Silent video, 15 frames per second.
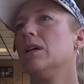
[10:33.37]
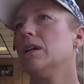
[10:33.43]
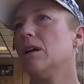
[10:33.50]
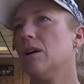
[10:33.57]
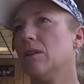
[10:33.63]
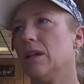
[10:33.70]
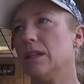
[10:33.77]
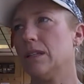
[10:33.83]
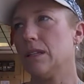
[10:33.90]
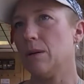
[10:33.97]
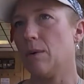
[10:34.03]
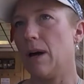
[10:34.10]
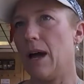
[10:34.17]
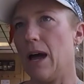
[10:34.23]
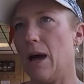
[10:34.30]
Let's see
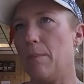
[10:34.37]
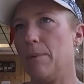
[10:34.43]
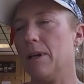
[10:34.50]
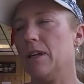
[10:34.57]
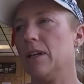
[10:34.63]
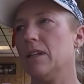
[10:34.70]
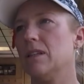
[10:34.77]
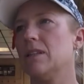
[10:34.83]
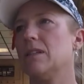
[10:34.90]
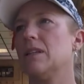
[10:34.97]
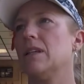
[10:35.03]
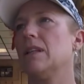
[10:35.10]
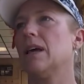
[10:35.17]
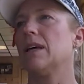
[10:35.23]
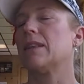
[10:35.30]
what happens,
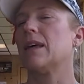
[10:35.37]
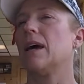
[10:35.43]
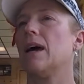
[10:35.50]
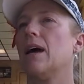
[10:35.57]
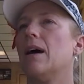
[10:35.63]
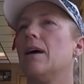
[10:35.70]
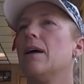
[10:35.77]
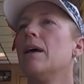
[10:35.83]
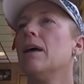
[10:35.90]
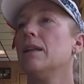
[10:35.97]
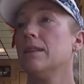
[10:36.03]
and like that.